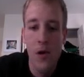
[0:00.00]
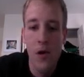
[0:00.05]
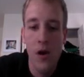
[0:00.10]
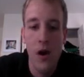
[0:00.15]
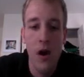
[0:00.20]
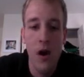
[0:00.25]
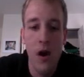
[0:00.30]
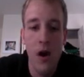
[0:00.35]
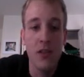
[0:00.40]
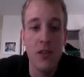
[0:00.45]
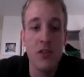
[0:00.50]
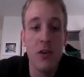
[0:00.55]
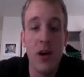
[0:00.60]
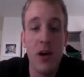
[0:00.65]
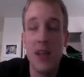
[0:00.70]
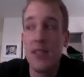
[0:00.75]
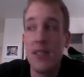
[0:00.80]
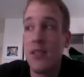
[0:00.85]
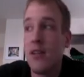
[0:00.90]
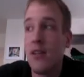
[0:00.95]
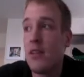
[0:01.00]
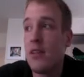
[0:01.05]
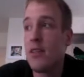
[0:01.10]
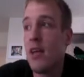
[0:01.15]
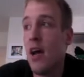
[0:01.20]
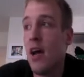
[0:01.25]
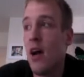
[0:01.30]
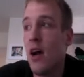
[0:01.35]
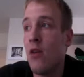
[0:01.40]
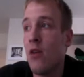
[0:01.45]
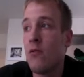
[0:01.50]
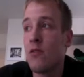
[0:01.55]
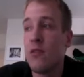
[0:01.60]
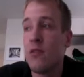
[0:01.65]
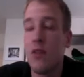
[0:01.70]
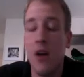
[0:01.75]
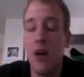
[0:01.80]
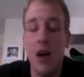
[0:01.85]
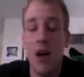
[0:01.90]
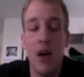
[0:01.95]
All right, so I sent this out
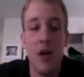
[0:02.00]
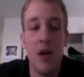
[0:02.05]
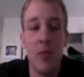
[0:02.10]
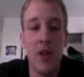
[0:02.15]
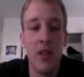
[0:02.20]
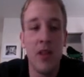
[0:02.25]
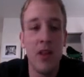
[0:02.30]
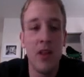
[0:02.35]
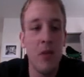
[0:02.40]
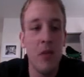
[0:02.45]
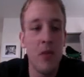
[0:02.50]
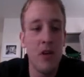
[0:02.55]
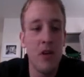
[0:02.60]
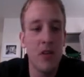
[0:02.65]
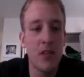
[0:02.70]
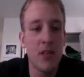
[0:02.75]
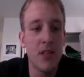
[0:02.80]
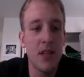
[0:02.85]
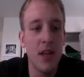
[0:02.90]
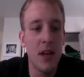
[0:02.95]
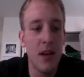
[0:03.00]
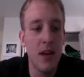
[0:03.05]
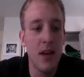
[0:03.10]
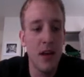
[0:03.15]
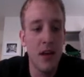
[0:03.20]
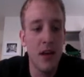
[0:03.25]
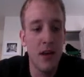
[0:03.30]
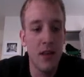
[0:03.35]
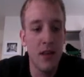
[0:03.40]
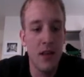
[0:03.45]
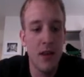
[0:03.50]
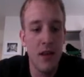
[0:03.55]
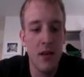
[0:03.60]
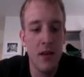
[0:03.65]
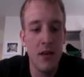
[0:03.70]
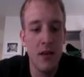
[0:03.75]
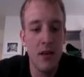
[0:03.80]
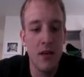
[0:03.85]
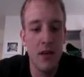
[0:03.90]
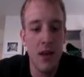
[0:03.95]
in the email today, and
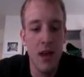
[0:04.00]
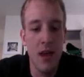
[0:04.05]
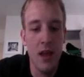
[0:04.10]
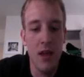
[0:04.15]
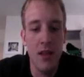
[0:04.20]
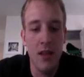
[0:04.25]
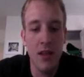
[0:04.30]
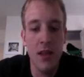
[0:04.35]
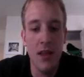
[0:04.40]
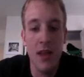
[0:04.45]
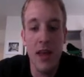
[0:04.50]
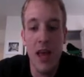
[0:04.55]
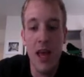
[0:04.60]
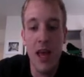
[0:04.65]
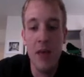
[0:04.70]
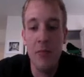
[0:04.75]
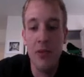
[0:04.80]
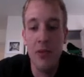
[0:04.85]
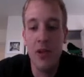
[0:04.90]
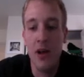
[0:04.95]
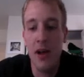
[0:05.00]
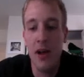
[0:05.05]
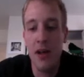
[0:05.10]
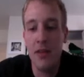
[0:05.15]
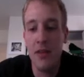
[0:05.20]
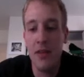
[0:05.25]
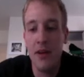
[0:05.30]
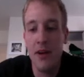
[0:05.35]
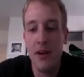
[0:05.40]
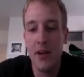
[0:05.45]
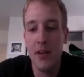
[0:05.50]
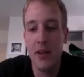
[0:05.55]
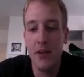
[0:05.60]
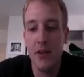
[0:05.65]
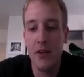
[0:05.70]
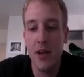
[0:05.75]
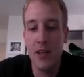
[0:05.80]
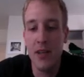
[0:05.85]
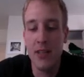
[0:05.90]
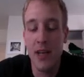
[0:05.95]
then in the game plan that you
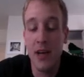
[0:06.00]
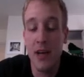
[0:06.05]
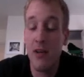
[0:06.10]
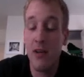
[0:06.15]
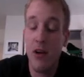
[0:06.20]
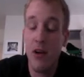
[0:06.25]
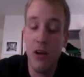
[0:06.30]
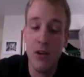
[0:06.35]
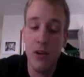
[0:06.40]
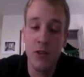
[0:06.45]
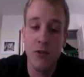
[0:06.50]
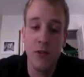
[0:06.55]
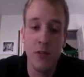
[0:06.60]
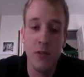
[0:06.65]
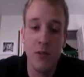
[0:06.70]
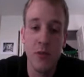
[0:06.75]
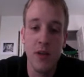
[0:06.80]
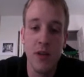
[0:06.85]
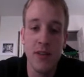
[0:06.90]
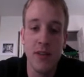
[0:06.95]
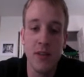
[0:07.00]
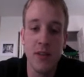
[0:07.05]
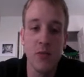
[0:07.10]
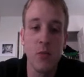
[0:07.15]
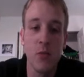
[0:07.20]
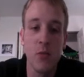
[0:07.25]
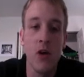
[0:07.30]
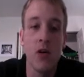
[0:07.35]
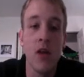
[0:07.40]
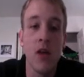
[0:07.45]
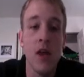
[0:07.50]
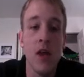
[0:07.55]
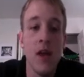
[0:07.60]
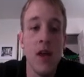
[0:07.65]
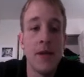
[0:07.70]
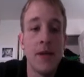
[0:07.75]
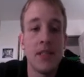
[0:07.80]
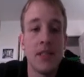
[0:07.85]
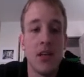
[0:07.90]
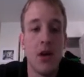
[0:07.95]
guys have, it also explains it as well.
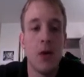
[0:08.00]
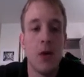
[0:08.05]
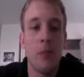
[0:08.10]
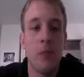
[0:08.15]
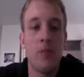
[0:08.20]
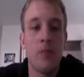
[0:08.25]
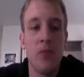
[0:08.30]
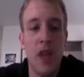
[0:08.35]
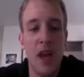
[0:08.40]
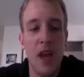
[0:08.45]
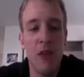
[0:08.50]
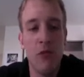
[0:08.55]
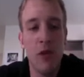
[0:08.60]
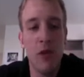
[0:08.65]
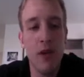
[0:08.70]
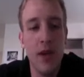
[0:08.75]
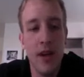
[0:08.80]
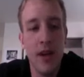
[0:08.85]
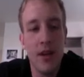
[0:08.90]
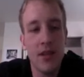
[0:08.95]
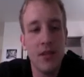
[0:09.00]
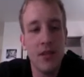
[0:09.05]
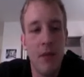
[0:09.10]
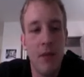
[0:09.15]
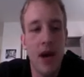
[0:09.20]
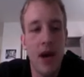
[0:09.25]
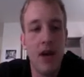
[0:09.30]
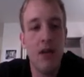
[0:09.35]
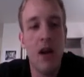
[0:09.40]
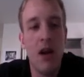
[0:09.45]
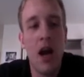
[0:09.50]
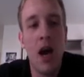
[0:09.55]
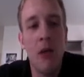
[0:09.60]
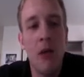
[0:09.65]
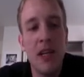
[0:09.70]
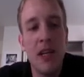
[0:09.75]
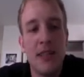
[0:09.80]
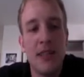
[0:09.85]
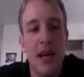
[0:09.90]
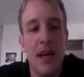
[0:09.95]
So it really doesn't matter how
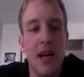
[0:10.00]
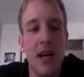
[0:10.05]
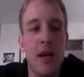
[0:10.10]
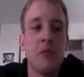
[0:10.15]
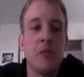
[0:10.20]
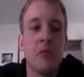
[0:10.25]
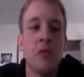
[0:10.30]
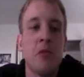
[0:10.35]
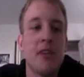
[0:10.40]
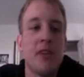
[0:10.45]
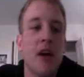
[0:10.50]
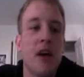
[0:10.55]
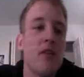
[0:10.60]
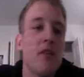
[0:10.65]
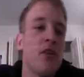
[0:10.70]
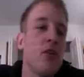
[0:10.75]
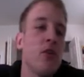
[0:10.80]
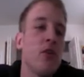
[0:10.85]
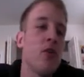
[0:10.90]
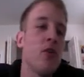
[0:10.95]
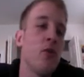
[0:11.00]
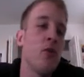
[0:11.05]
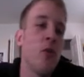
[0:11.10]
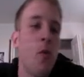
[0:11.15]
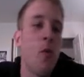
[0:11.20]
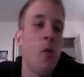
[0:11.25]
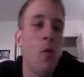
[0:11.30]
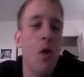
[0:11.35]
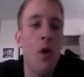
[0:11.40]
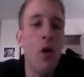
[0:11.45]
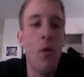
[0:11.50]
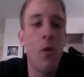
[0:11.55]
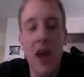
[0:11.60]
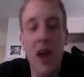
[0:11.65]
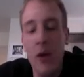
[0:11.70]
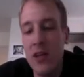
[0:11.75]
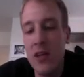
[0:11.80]
many times we tell you, what way we